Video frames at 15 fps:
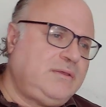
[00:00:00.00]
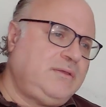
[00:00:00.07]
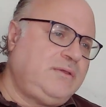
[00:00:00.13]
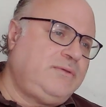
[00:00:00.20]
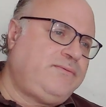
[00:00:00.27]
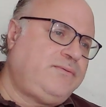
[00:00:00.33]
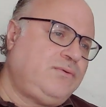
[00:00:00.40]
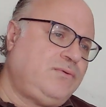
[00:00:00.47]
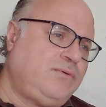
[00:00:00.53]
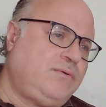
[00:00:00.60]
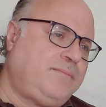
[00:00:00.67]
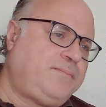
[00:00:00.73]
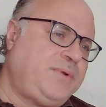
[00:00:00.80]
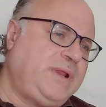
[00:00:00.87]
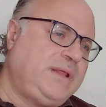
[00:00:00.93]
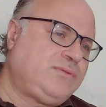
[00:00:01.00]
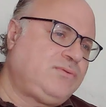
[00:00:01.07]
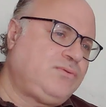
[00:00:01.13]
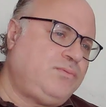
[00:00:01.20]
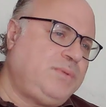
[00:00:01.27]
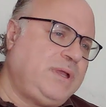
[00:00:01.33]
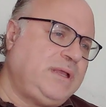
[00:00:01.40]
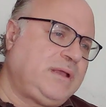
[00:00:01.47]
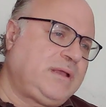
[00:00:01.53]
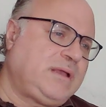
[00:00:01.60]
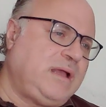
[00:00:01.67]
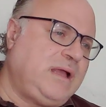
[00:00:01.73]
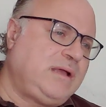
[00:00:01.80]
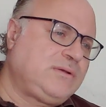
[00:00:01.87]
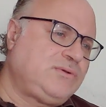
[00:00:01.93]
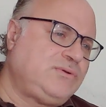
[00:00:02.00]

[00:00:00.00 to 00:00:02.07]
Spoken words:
If you plan to buy a car,